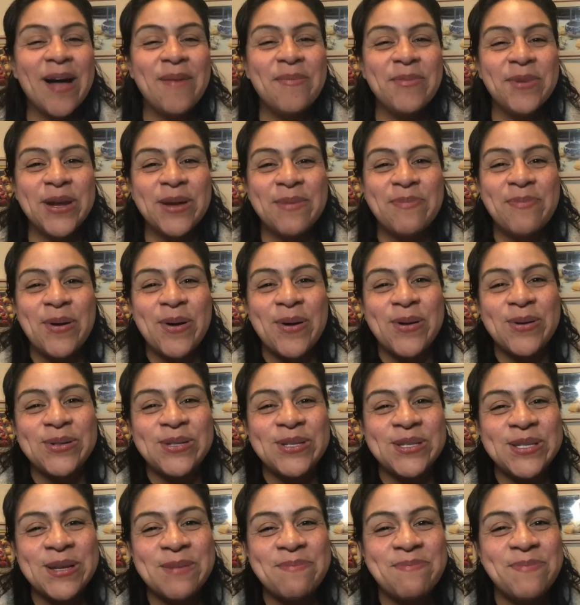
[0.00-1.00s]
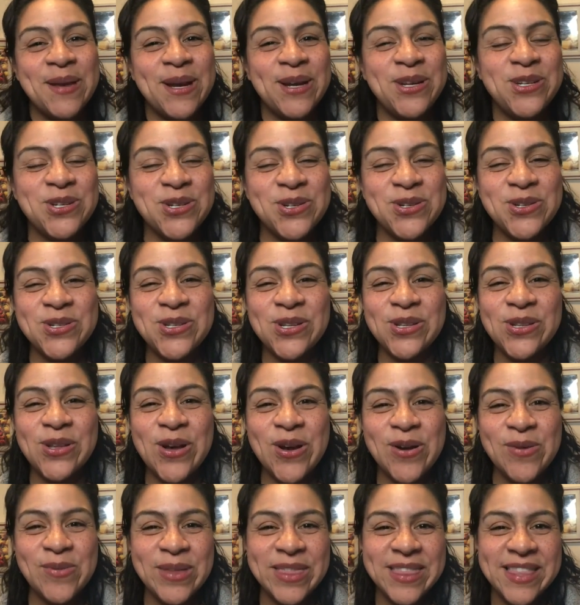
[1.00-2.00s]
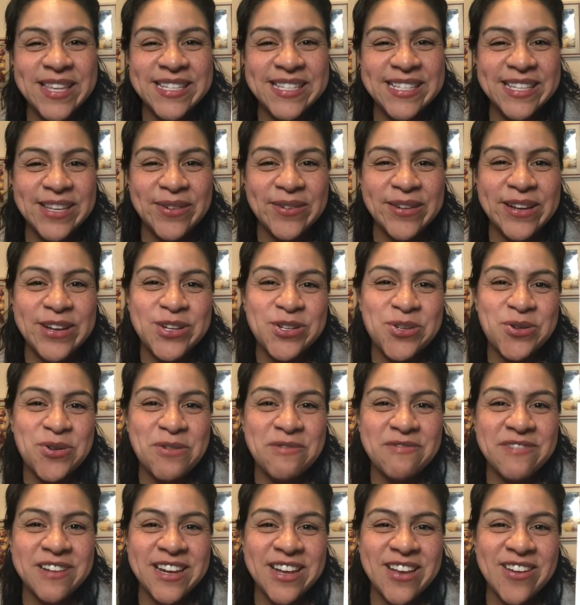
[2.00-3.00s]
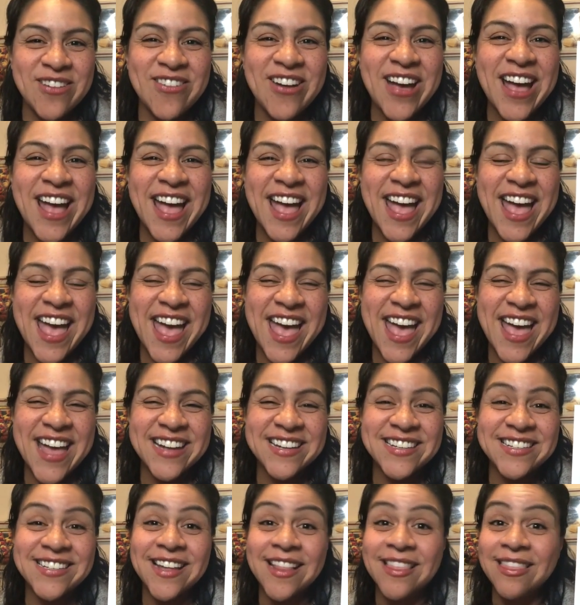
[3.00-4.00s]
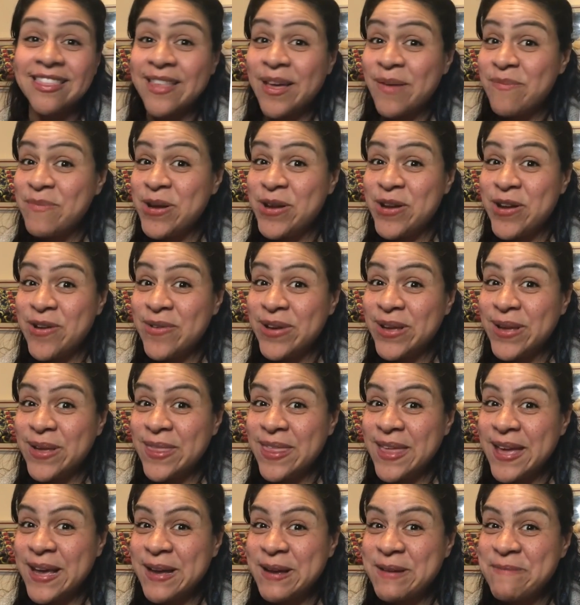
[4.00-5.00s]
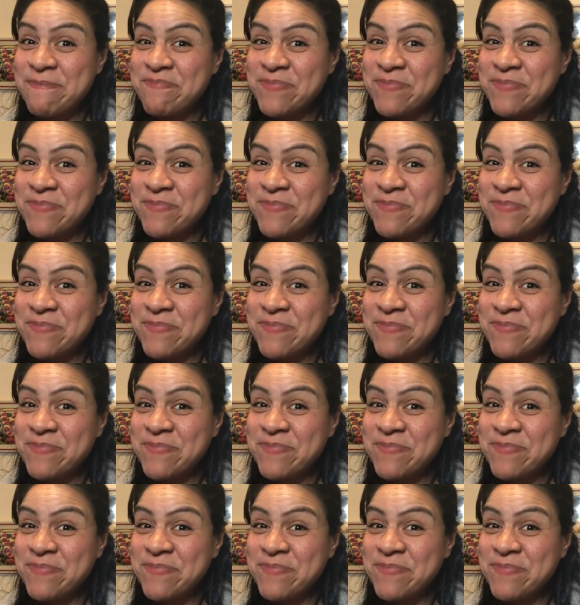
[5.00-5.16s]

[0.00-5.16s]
I'm gonna post some pictures along with this little intro video and let me know what you think.